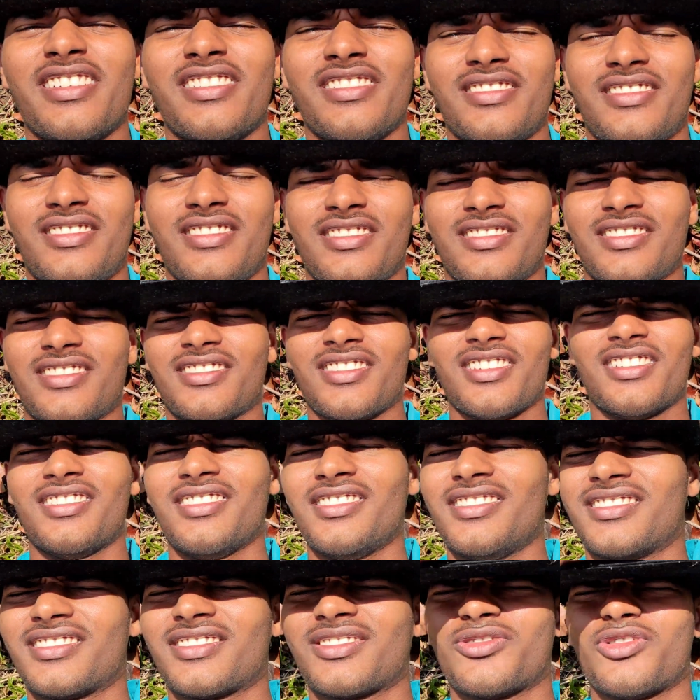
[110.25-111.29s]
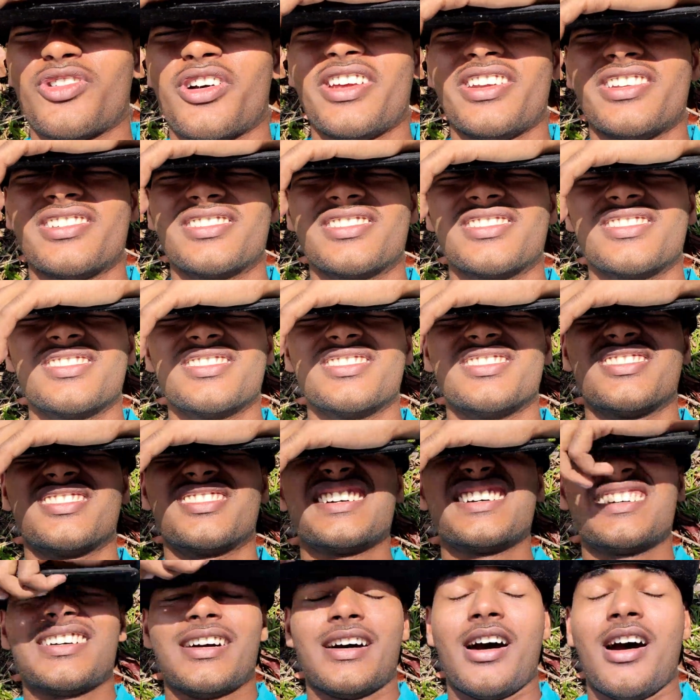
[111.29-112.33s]
under the sun is quite a
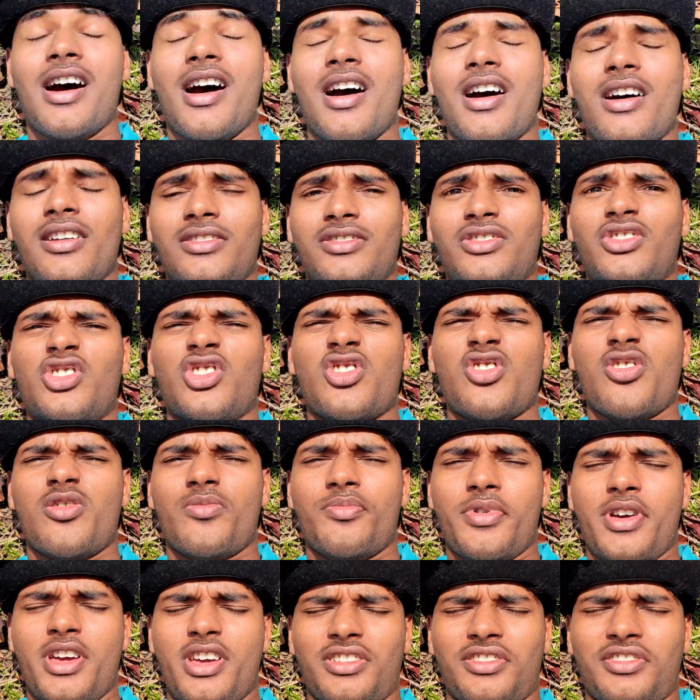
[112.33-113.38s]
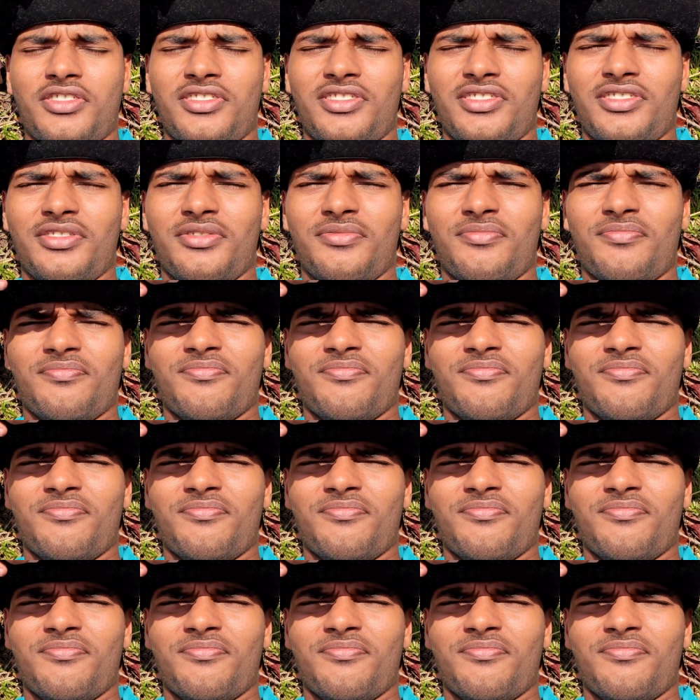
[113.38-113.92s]
hard job actually.